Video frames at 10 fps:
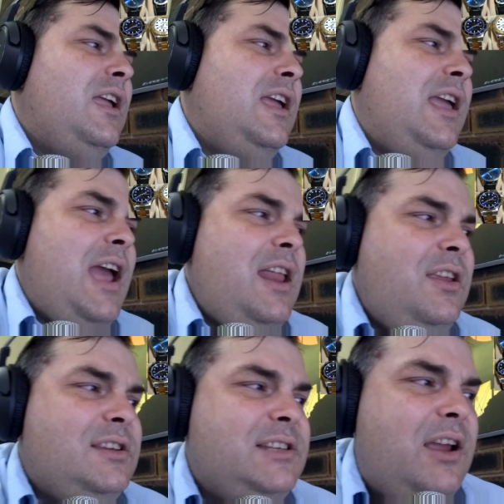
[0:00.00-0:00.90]
Get
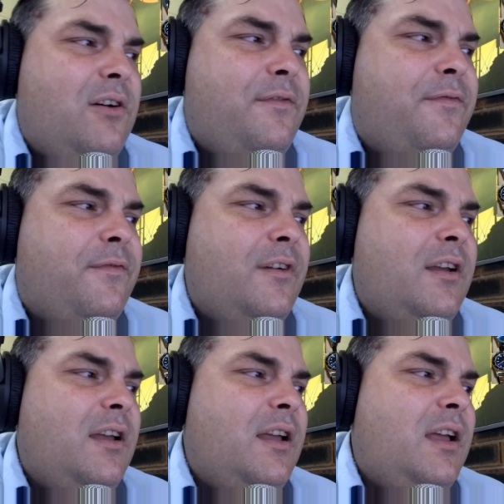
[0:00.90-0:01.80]
yourself
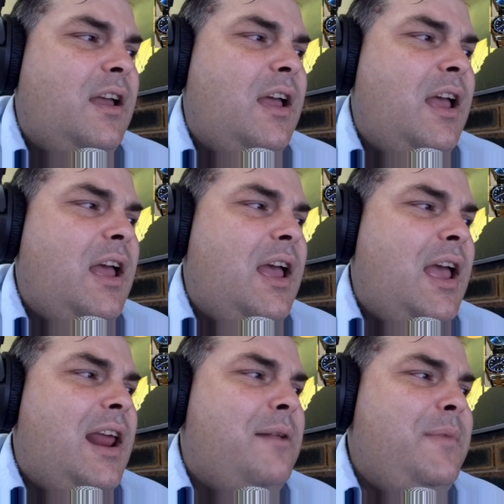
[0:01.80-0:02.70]

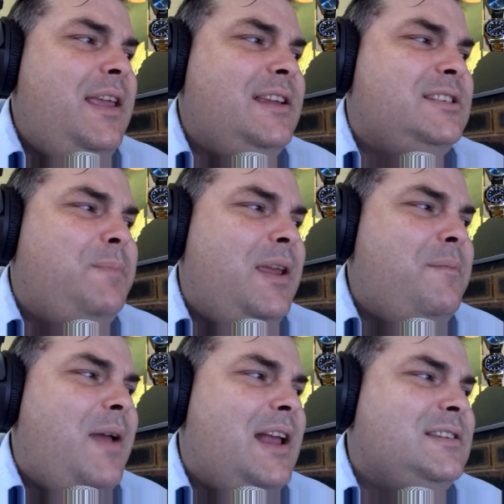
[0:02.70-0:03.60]
an Amiga
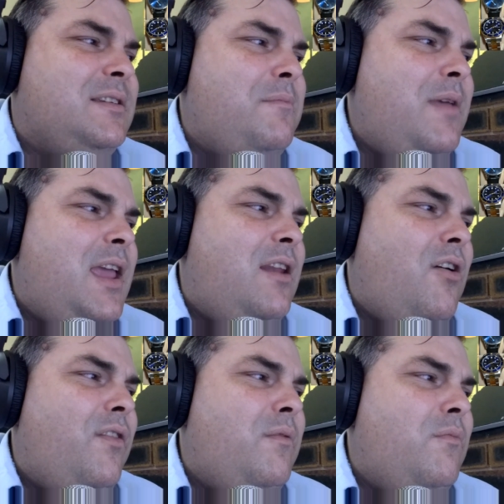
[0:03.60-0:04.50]
Speedmaster Man
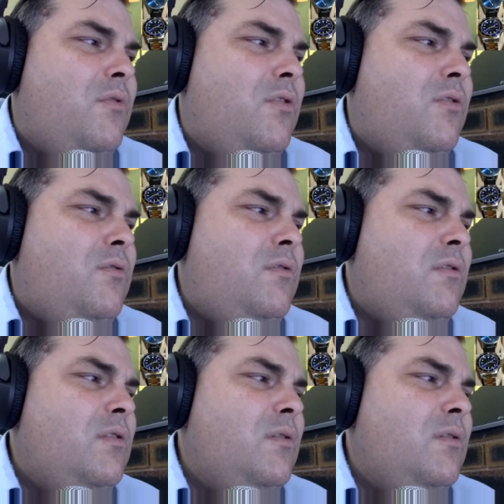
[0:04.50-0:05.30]
on the Moon.